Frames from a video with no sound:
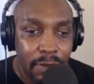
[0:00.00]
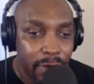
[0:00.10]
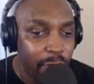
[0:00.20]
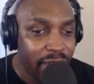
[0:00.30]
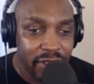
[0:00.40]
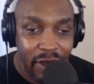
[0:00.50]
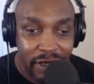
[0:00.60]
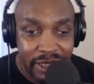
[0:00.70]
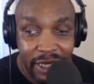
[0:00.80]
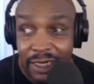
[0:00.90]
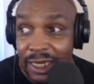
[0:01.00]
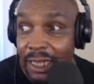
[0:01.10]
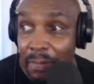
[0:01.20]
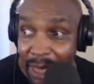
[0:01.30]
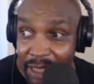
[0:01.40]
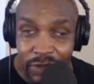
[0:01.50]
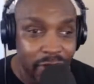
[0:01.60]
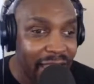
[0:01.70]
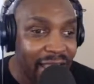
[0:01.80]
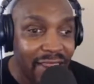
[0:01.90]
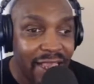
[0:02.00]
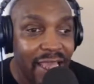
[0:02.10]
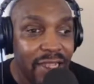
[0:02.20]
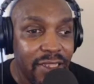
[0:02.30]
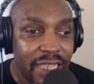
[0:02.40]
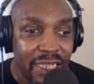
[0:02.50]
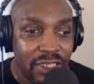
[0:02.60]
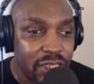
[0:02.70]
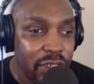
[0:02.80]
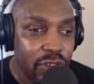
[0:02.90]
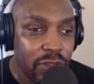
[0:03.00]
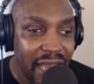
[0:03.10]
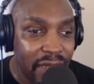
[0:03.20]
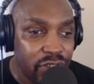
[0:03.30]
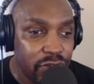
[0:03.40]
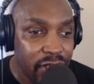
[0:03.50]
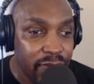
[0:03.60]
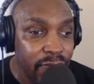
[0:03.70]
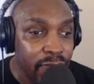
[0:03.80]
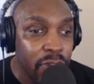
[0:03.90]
But when it's all said and done, make sure that scheduled live stream,